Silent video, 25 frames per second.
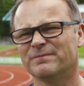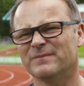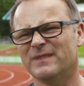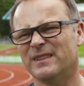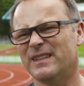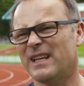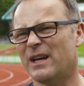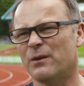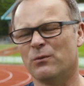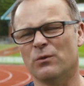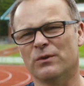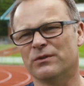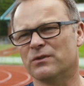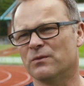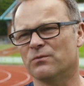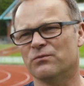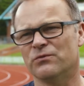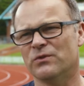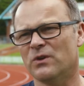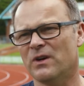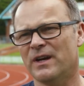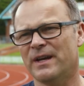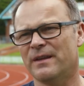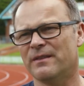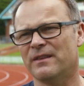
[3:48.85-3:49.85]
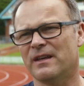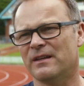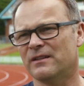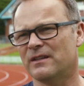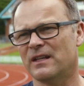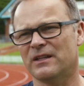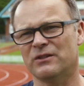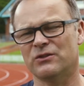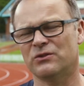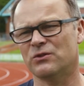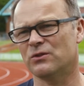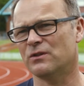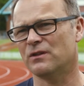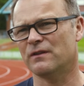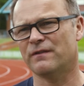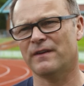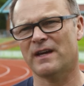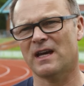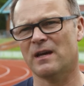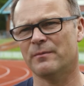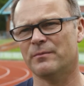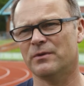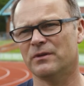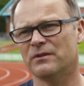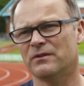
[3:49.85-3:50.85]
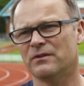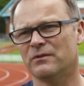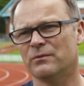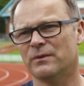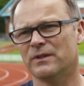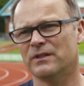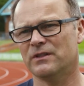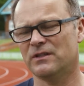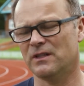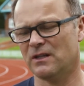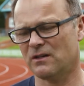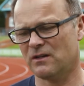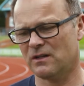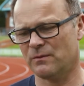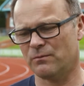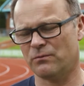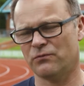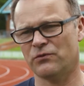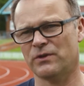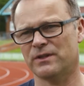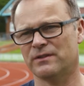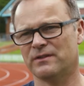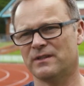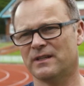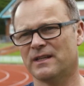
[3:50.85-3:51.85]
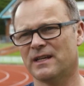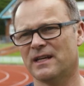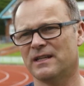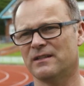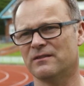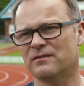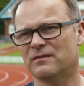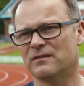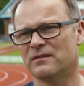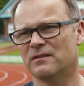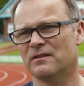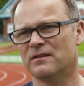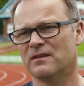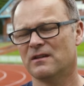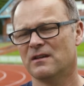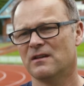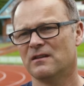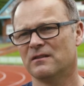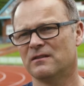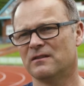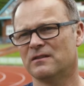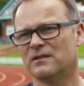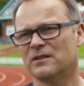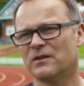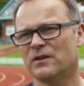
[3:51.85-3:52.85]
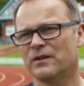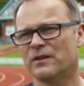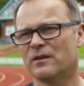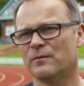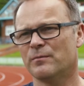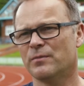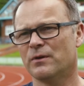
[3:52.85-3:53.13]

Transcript: and that wasn't right, that, that shouldn't have happened when she kind of pressed against the, the side of the